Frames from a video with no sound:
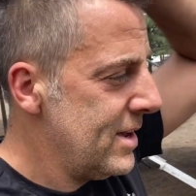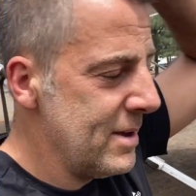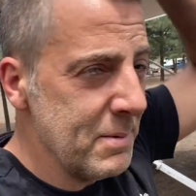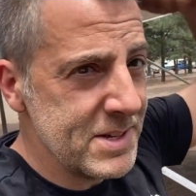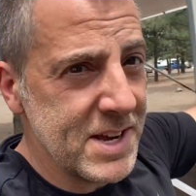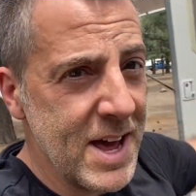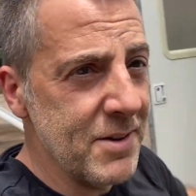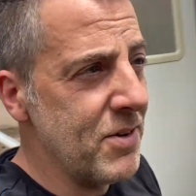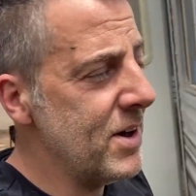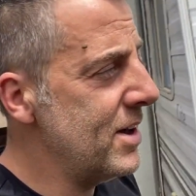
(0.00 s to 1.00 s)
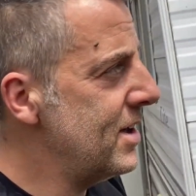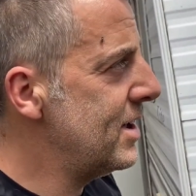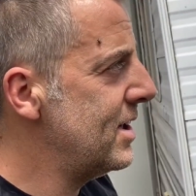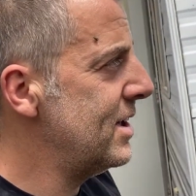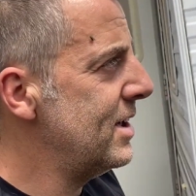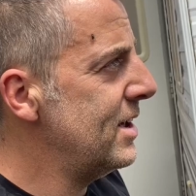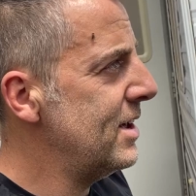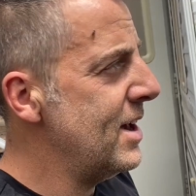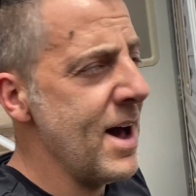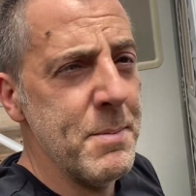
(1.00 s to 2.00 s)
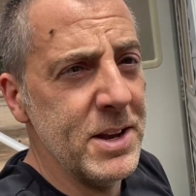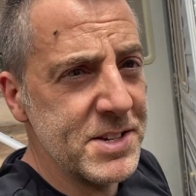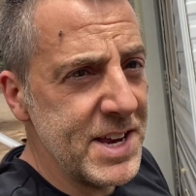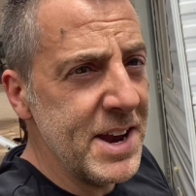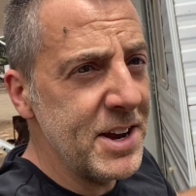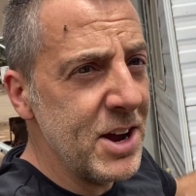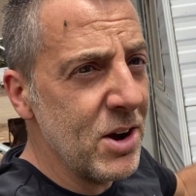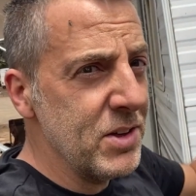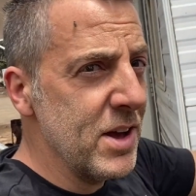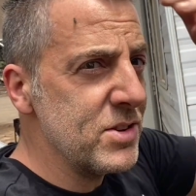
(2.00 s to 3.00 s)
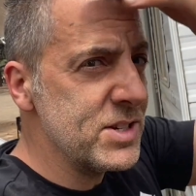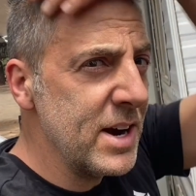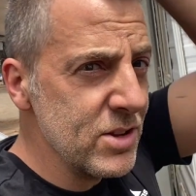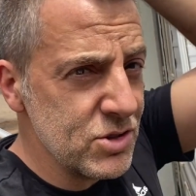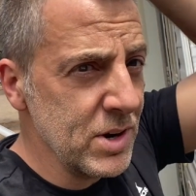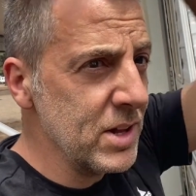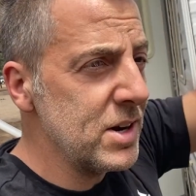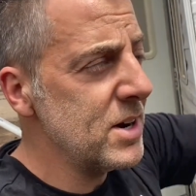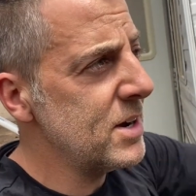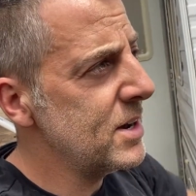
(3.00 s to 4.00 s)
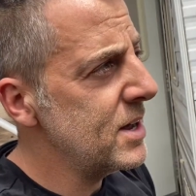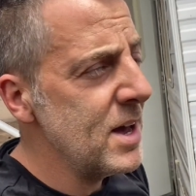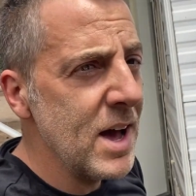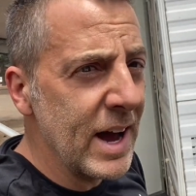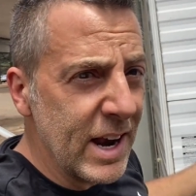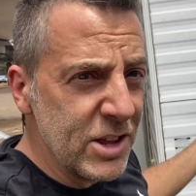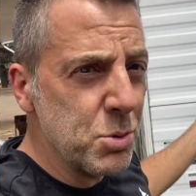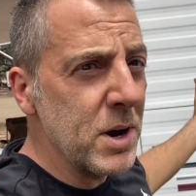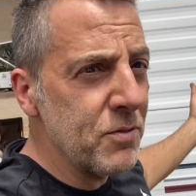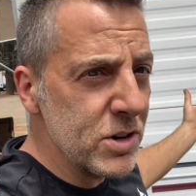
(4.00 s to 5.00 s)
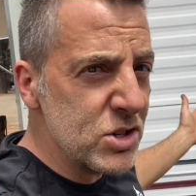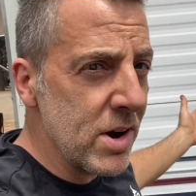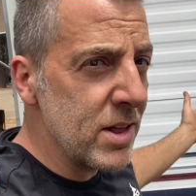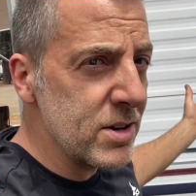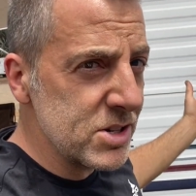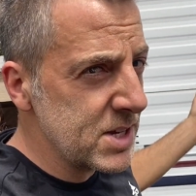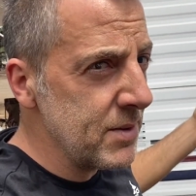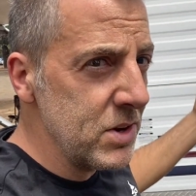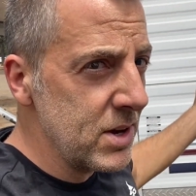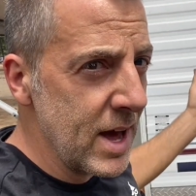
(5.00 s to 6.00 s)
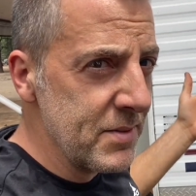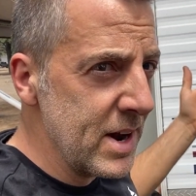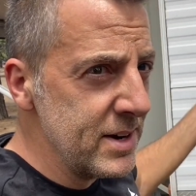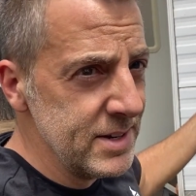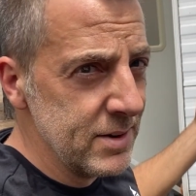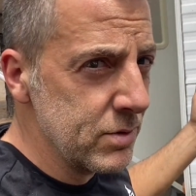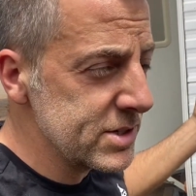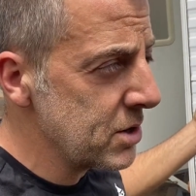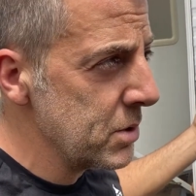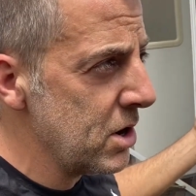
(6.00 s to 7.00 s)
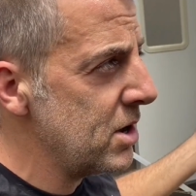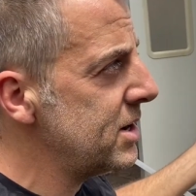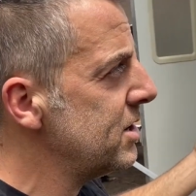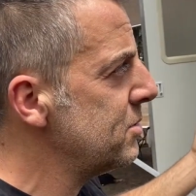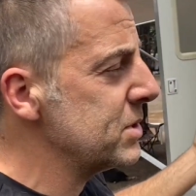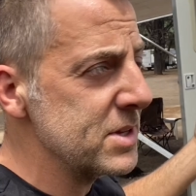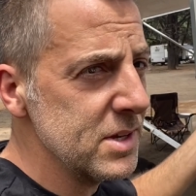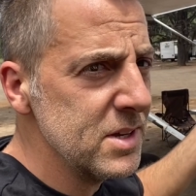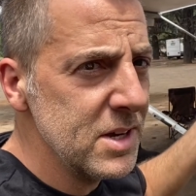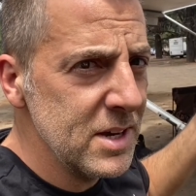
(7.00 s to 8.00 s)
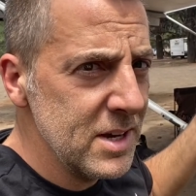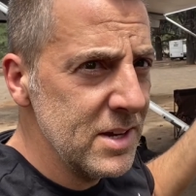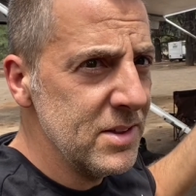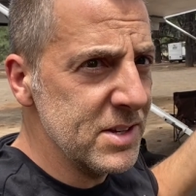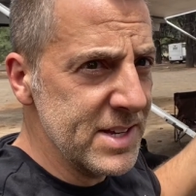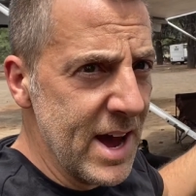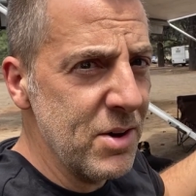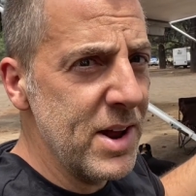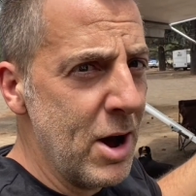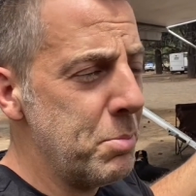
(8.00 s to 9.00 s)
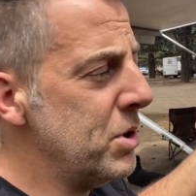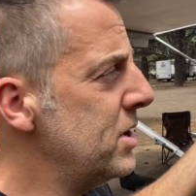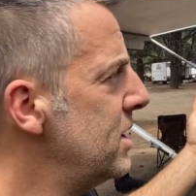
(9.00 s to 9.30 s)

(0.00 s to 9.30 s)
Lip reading: It's kind of, I mean, standing here on the other side of the trailer, I got a 20-foot trailer, just to give you kind of an idea of what's going on here with the sound output.